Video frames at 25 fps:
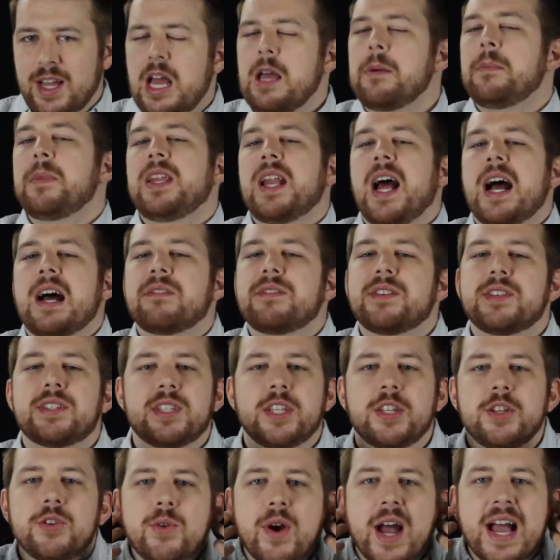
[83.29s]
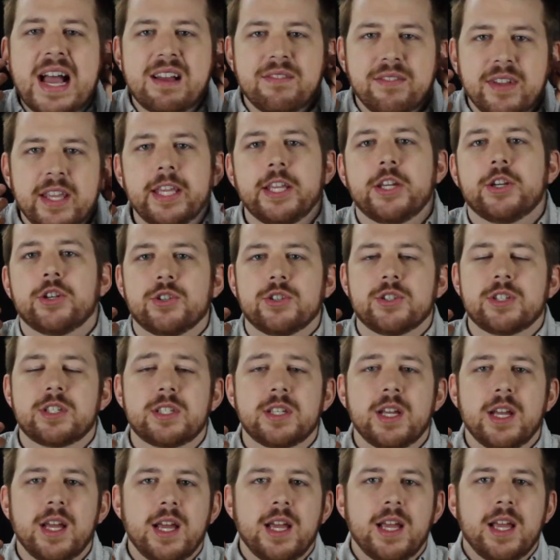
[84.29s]
I mean, obviously you have
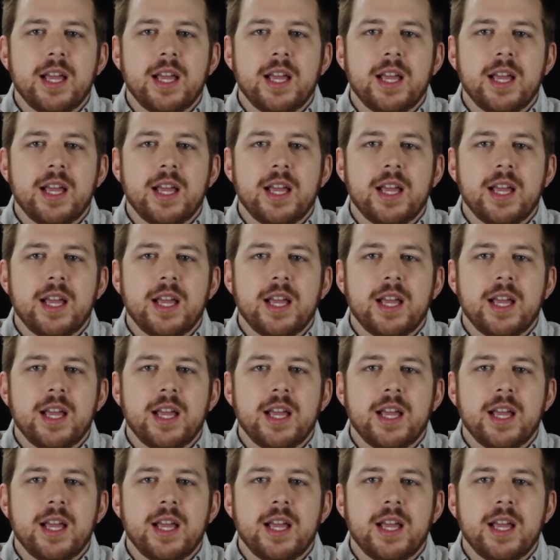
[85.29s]
ears.